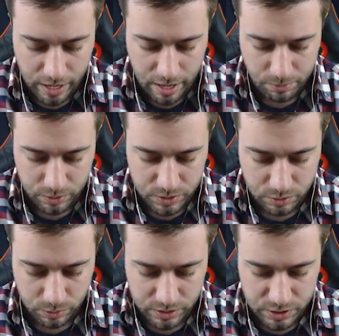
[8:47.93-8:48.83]
ammo,
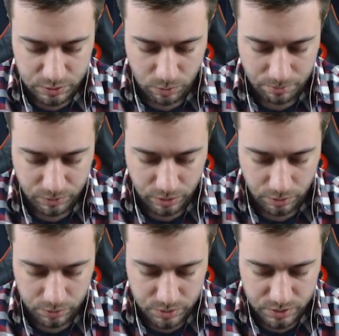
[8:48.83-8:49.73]
so we're gonna swap
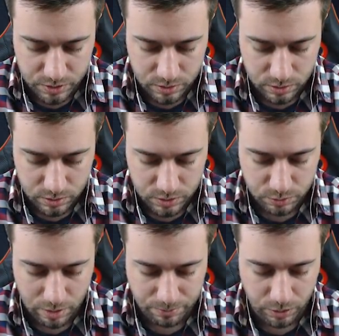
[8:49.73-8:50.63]
those,
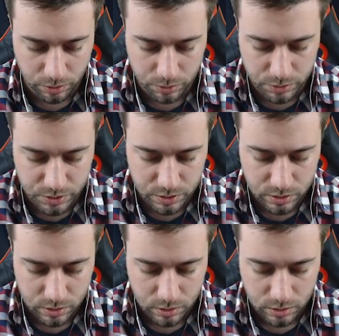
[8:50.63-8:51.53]
swap those
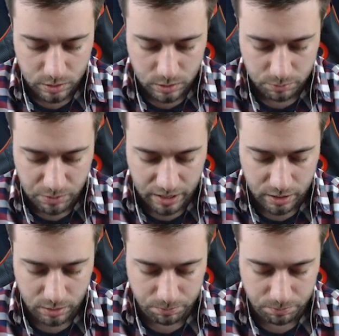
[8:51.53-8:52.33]
back up.